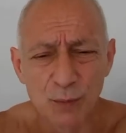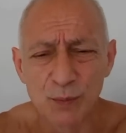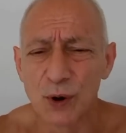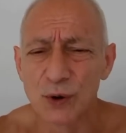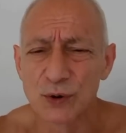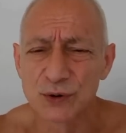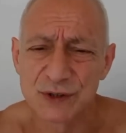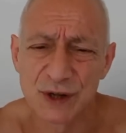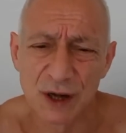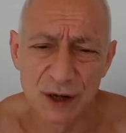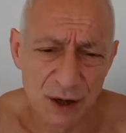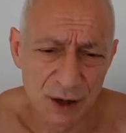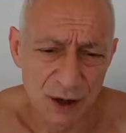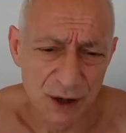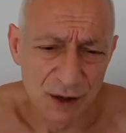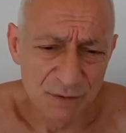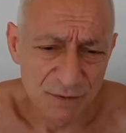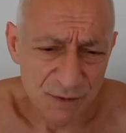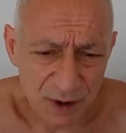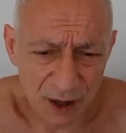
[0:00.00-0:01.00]
elbows,
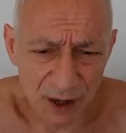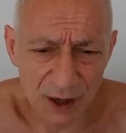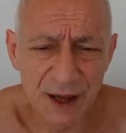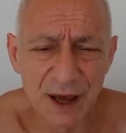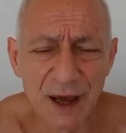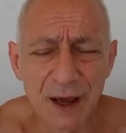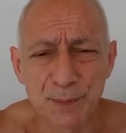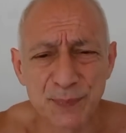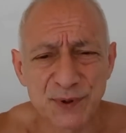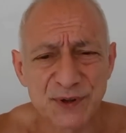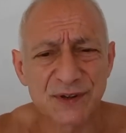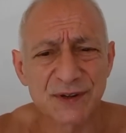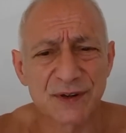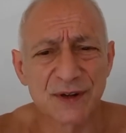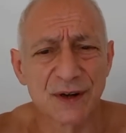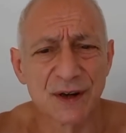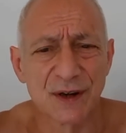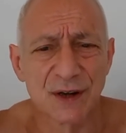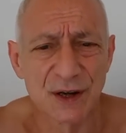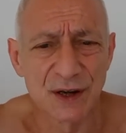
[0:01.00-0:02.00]

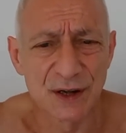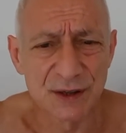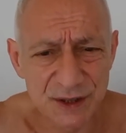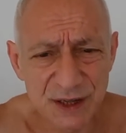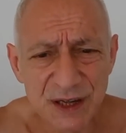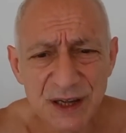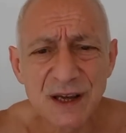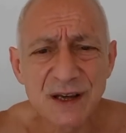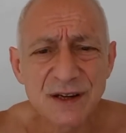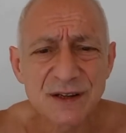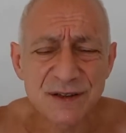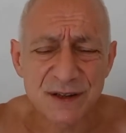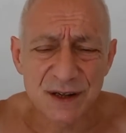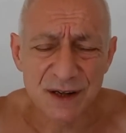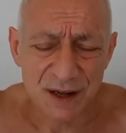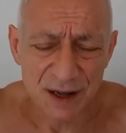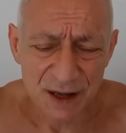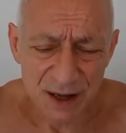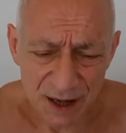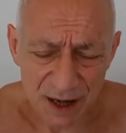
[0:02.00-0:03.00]
hips,
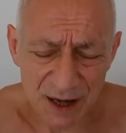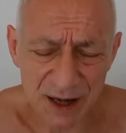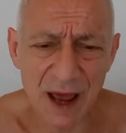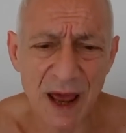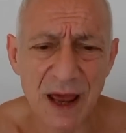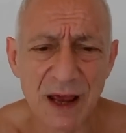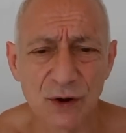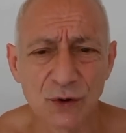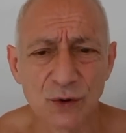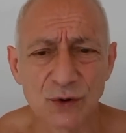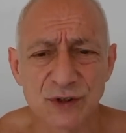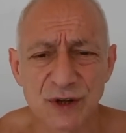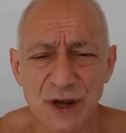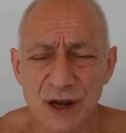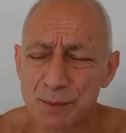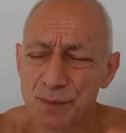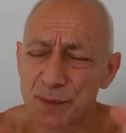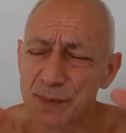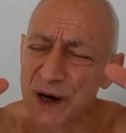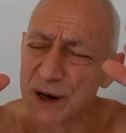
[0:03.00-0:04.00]
knees, and
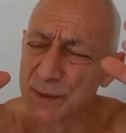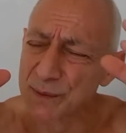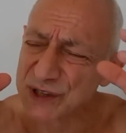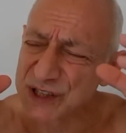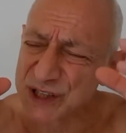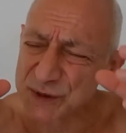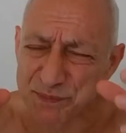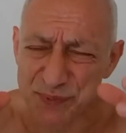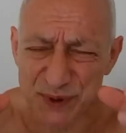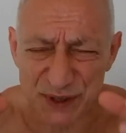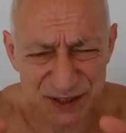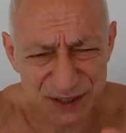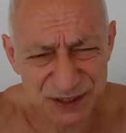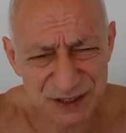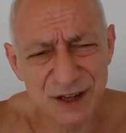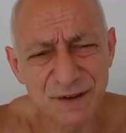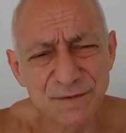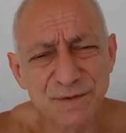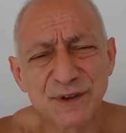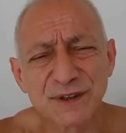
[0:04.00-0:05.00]
ankles but
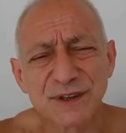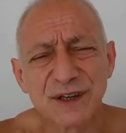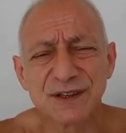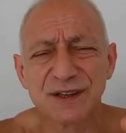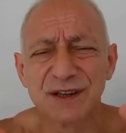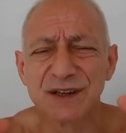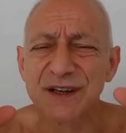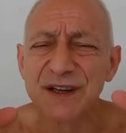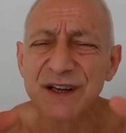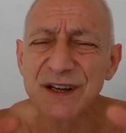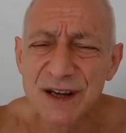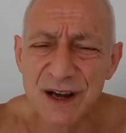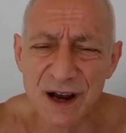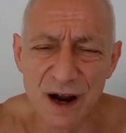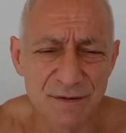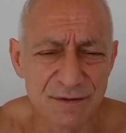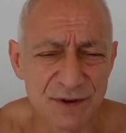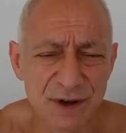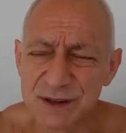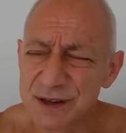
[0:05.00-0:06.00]
specifically the
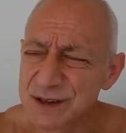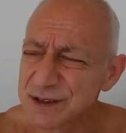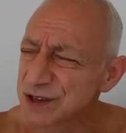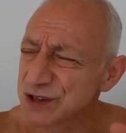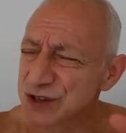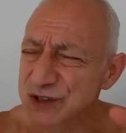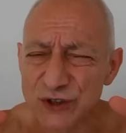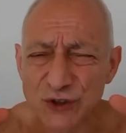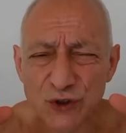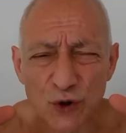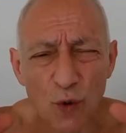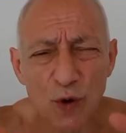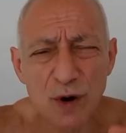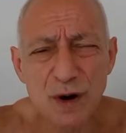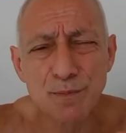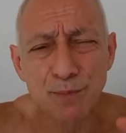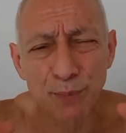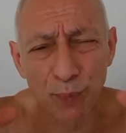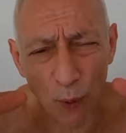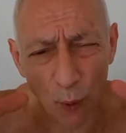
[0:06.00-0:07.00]
knee area. This is
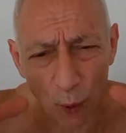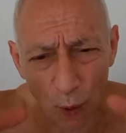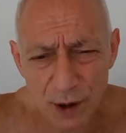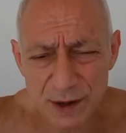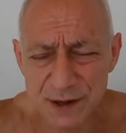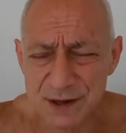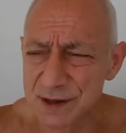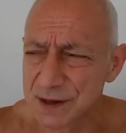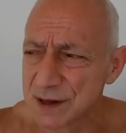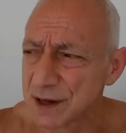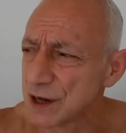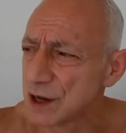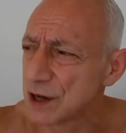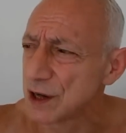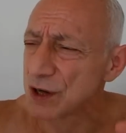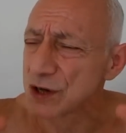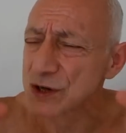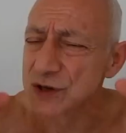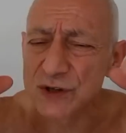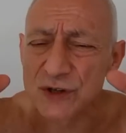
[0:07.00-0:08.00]
so important,
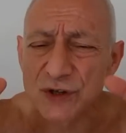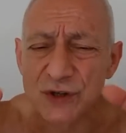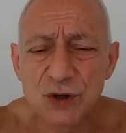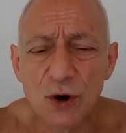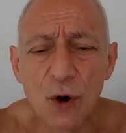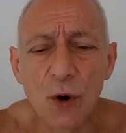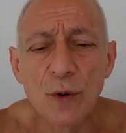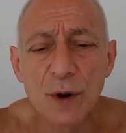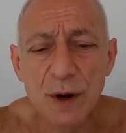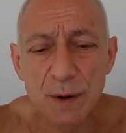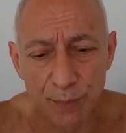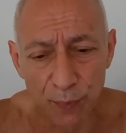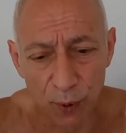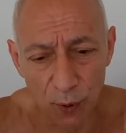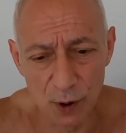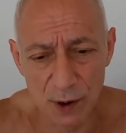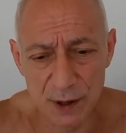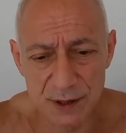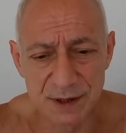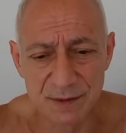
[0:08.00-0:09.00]
so
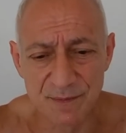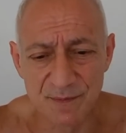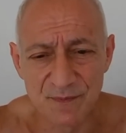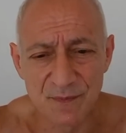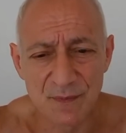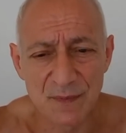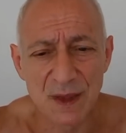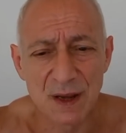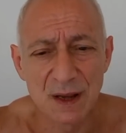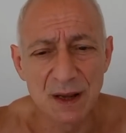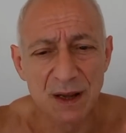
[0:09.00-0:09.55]
important.